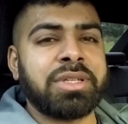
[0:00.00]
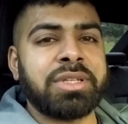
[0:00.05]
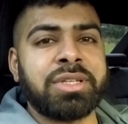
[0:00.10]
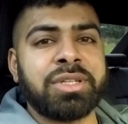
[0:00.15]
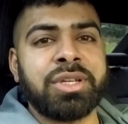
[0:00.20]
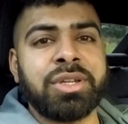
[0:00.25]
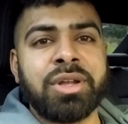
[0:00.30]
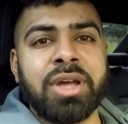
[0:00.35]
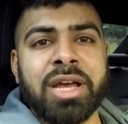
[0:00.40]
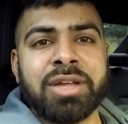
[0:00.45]

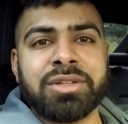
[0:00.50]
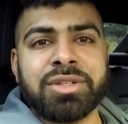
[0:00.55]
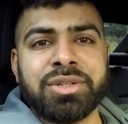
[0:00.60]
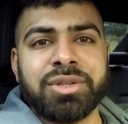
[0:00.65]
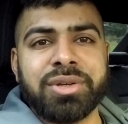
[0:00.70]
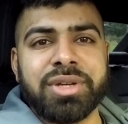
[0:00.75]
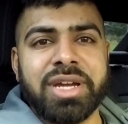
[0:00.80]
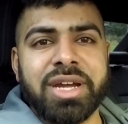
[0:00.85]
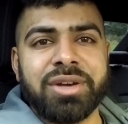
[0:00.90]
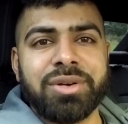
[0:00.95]
You know how the
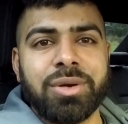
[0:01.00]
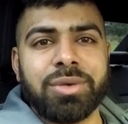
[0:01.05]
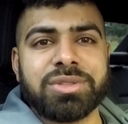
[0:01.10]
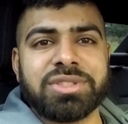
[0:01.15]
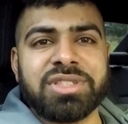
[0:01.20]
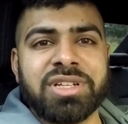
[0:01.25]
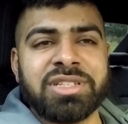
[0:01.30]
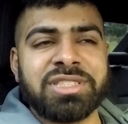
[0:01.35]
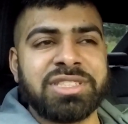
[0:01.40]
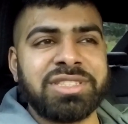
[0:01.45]
UK roads
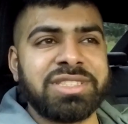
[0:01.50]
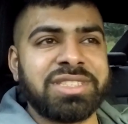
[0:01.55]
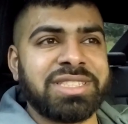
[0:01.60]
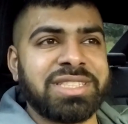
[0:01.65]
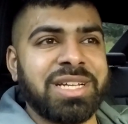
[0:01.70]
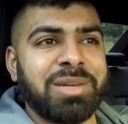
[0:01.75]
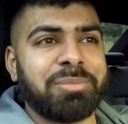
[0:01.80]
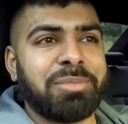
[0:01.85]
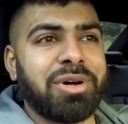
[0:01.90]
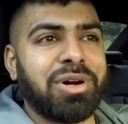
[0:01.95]
are, you just
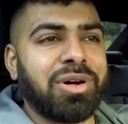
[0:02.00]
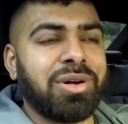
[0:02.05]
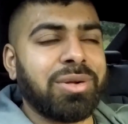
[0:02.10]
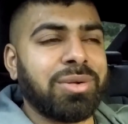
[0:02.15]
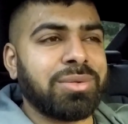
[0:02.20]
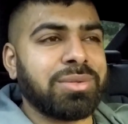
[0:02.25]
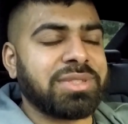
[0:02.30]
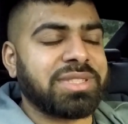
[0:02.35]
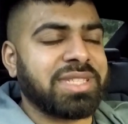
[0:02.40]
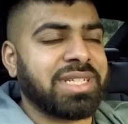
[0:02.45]
get
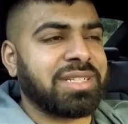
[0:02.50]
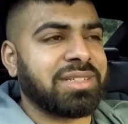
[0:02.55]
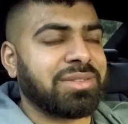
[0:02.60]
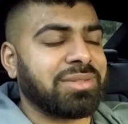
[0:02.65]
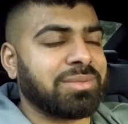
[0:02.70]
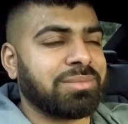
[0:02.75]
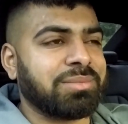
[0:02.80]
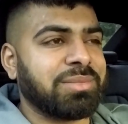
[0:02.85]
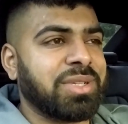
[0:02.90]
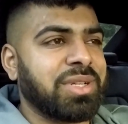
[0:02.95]
potholes and
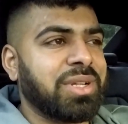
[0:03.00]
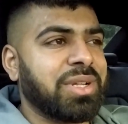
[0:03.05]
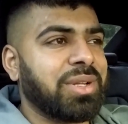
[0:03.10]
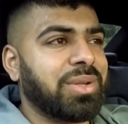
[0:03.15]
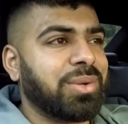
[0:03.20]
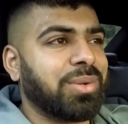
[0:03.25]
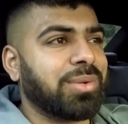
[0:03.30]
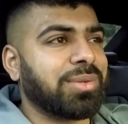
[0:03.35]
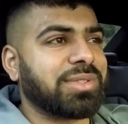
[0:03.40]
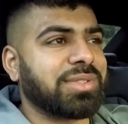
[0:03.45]

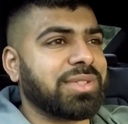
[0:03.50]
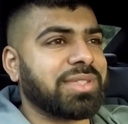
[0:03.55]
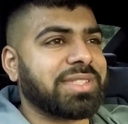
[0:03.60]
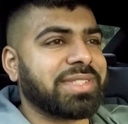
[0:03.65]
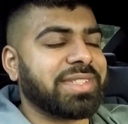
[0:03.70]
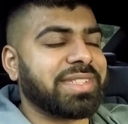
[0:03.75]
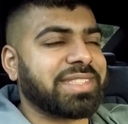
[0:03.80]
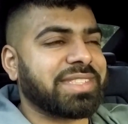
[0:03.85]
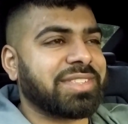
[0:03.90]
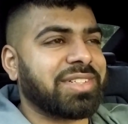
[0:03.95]
all sorts, so
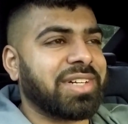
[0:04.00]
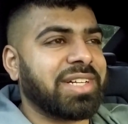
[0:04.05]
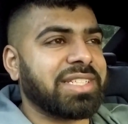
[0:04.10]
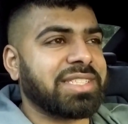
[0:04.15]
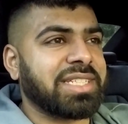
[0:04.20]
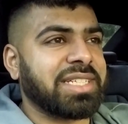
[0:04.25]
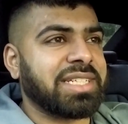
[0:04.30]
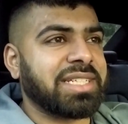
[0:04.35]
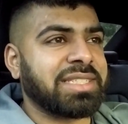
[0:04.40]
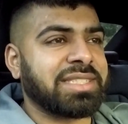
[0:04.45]
it's
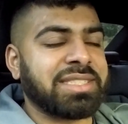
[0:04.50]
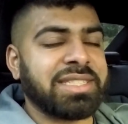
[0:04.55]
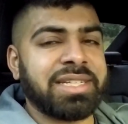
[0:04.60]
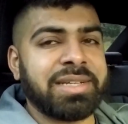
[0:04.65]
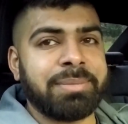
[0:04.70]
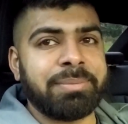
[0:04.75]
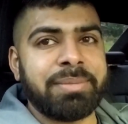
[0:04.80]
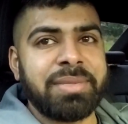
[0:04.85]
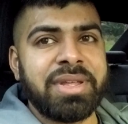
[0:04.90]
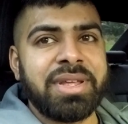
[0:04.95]
crazy. It's a
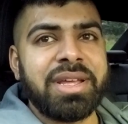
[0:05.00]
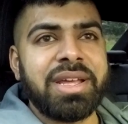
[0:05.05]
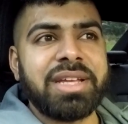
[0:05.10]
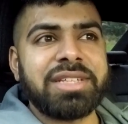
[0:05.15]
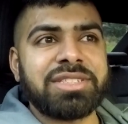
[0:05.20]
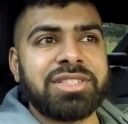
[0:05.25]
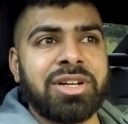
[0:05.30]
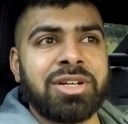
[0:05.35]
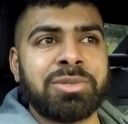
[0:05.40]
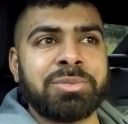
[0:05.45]

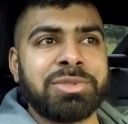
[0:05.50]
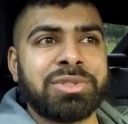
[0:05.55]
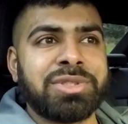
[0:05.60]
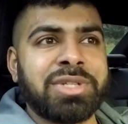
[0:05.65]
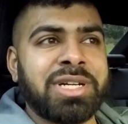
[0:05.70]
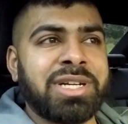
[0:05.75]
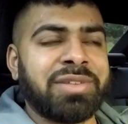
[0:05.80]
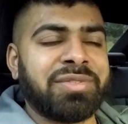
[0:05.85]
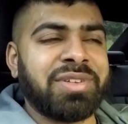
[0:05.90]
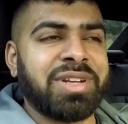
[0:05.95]
horrible
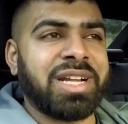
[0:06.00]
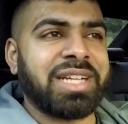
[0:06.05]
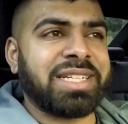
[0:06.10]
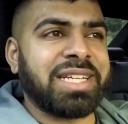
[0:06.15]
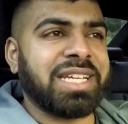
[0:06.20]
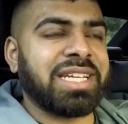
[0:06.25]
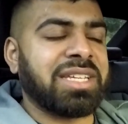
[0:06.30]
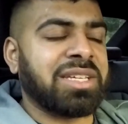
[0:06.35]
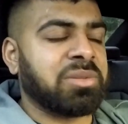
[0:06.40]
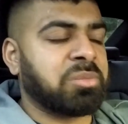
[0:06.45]
ride. I feel like
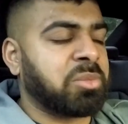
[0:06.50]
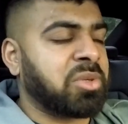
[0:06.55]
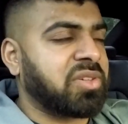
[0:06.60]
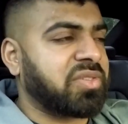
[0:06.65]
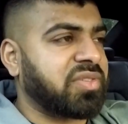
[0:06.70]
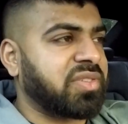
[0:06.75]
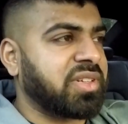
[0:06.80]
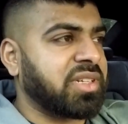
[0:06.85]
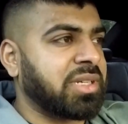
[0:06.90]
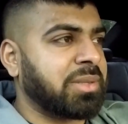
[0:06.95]
taking them
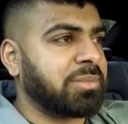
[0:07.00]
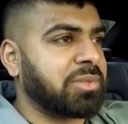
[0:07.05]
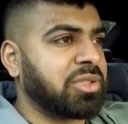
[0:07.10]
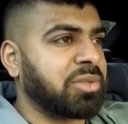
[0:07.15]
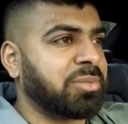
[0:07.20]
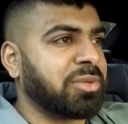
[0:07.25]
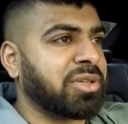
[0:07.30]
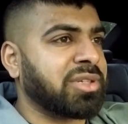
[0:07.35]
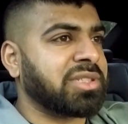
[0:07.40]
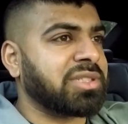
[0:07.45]
off, to
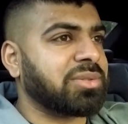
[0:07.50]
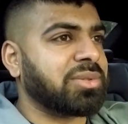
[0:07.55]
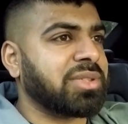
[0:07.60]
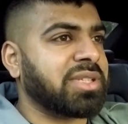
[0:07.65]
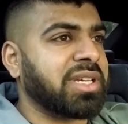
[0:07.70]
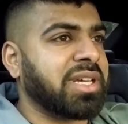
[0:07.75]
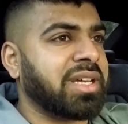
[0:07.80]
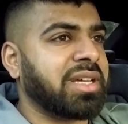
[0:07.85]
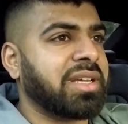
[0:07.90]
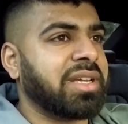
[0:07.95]
be honest with you.